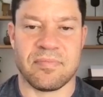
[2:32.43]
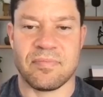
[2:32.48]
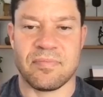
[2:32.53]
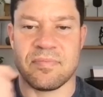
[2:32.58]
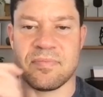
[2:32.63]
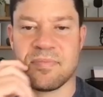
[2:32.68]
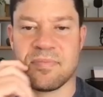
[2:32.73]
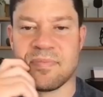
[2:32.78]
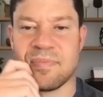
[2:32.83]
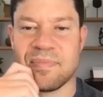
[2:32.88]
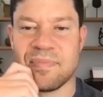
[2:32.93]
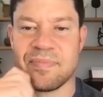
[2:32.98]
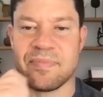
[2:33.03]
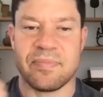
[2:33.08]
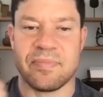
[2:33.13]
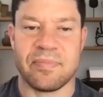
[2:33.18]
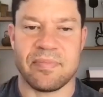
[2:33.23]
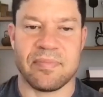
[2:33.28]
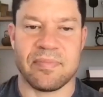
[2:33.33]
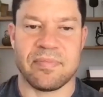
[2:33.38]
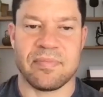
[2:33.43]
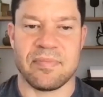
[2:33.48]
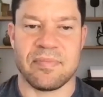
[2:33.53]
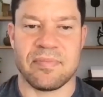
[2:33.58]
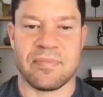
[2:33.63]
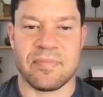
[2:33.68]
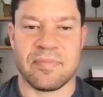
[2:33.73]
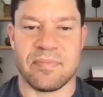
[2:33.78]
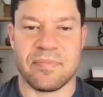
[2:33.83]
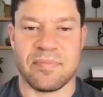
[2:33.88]

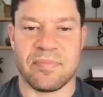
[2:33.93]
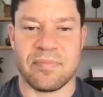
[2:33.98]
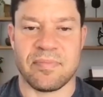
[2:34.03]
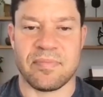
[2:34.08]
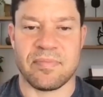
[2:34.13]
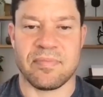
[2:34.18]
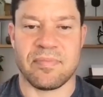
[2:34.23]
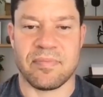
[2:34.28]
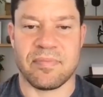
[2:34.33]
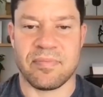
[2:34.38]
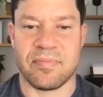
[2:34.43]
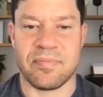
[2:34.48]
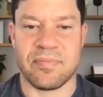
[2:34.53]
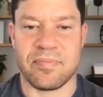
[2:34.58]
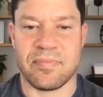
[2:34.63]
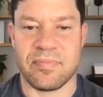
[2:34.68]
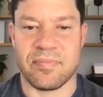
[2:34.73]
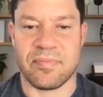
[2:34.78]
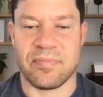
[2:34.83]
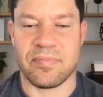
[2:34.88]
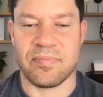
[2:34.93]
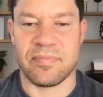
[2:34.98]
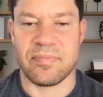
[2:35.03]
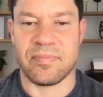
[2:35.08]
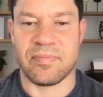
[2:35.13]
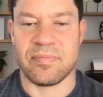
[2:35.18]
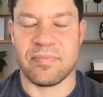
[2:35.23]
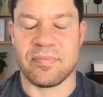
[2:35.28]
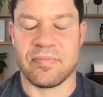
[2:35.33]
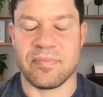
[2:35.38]

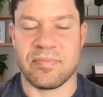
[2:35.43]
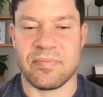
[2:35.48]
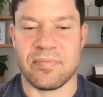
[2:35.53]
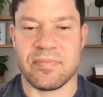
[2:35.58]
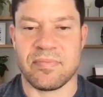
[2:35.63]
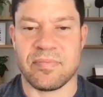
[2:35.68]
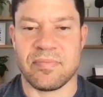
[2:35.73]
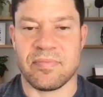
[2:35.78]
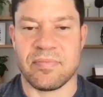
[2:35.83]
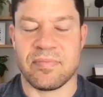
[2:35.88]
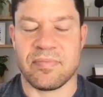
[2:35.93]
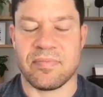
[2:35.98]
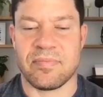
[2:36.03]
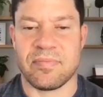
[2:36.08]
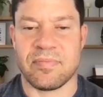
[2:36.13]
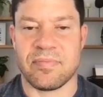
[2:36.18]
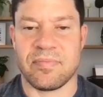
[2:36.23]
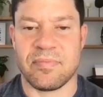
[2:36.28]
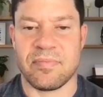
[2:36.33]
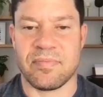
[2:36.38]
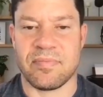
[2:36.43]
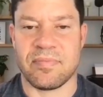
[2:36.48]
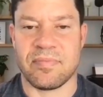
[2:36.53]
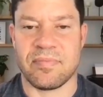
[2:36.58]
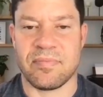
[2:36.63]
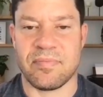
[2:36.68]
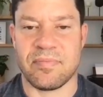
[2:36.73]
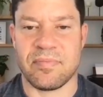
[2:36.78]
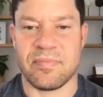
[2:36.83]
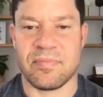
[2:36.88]

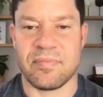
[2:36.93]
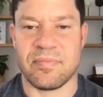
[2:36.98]
(silent)